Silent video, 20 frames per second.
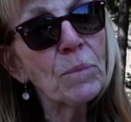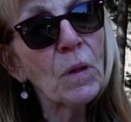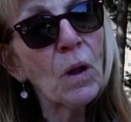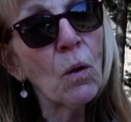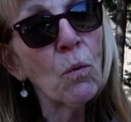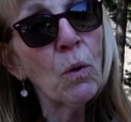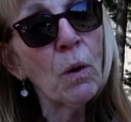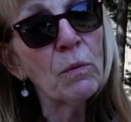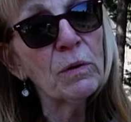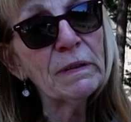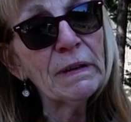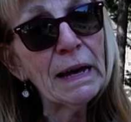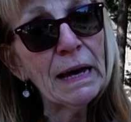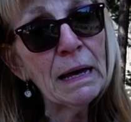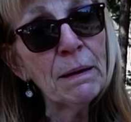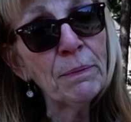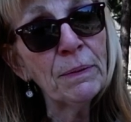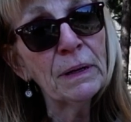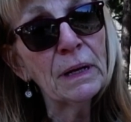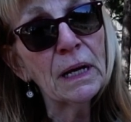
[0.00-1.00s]
What was
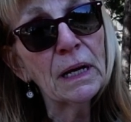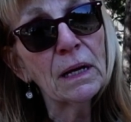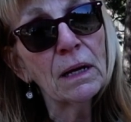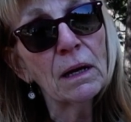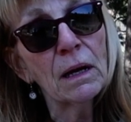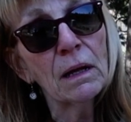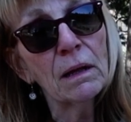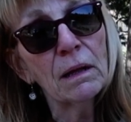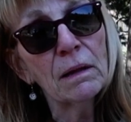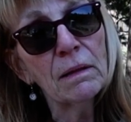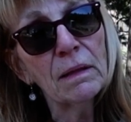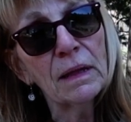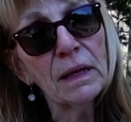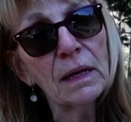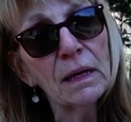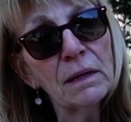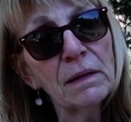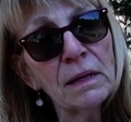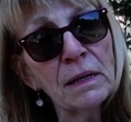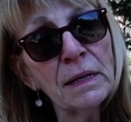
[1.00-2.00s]
happening,
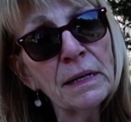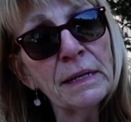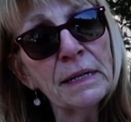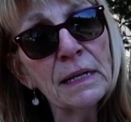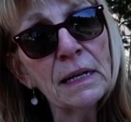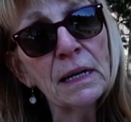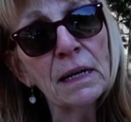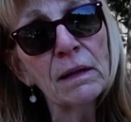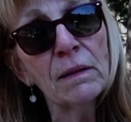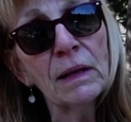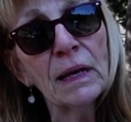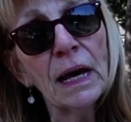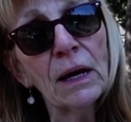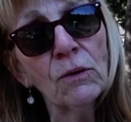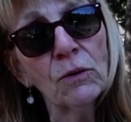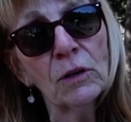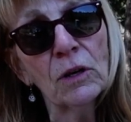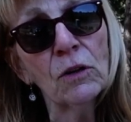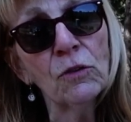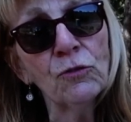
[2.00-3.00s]
the DDT in the
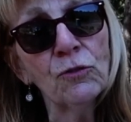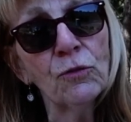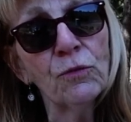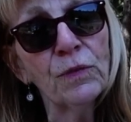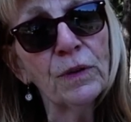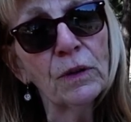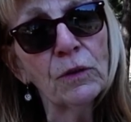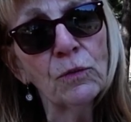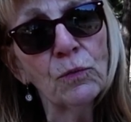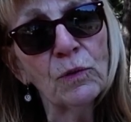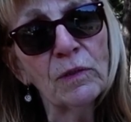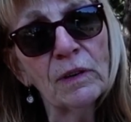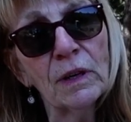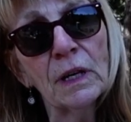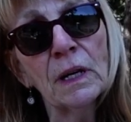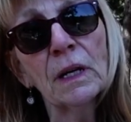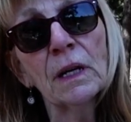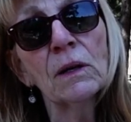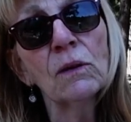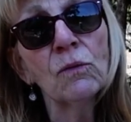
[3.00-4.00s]
agricultural fields was
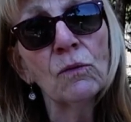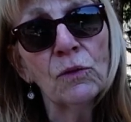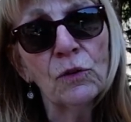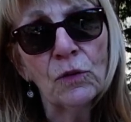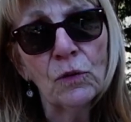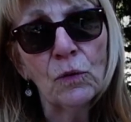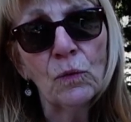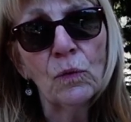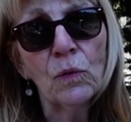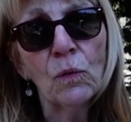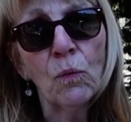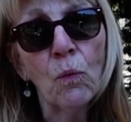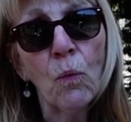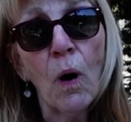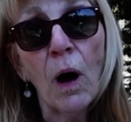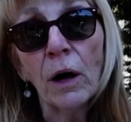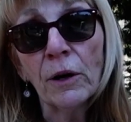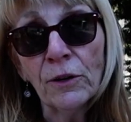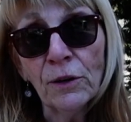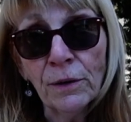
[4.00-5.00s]
getting into the
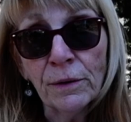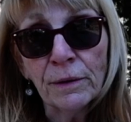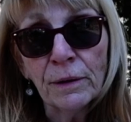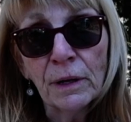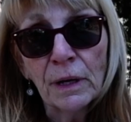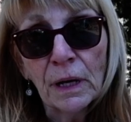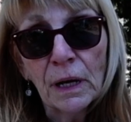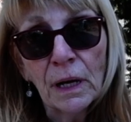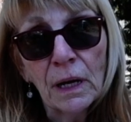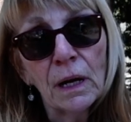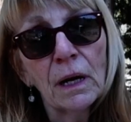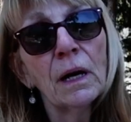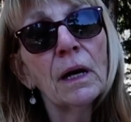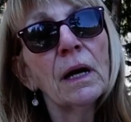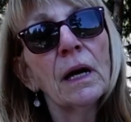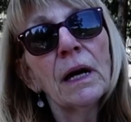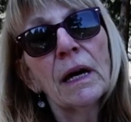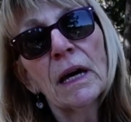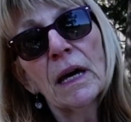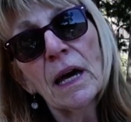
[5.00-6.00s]
water
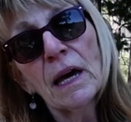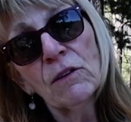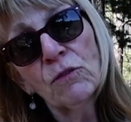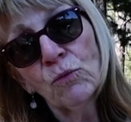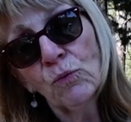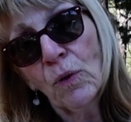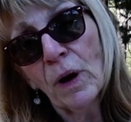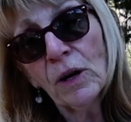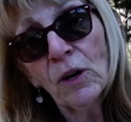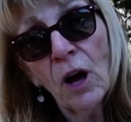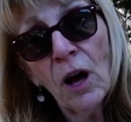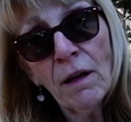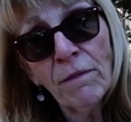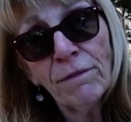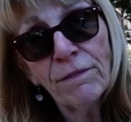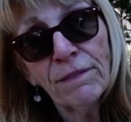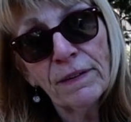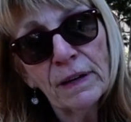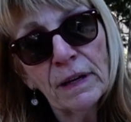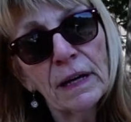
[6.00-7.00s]
as
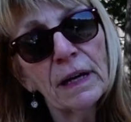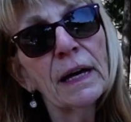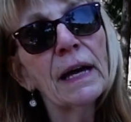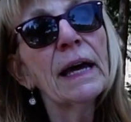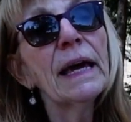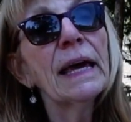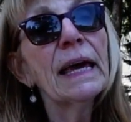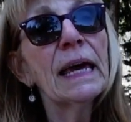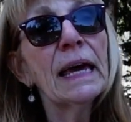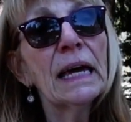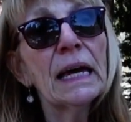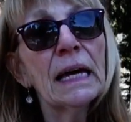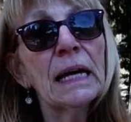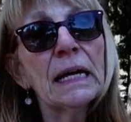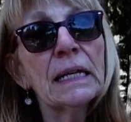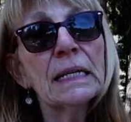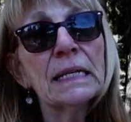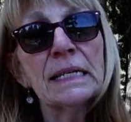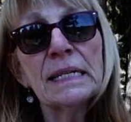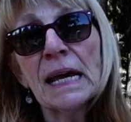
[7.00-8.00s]
runoff
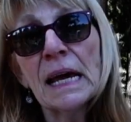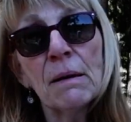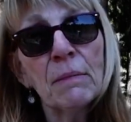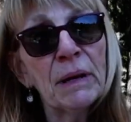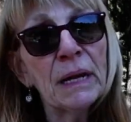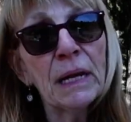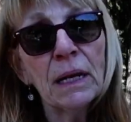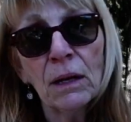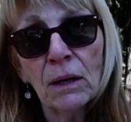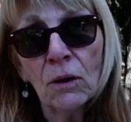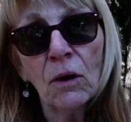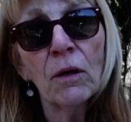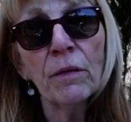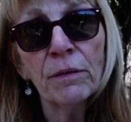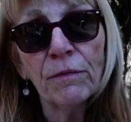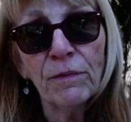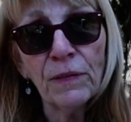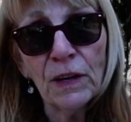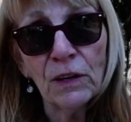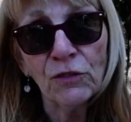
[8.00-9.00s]
and contaminating all
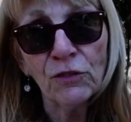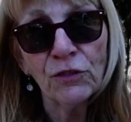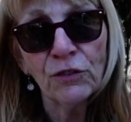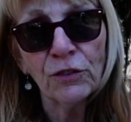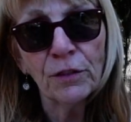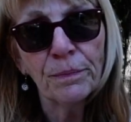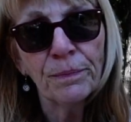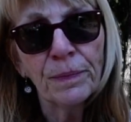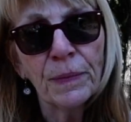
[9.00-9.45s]
the fish.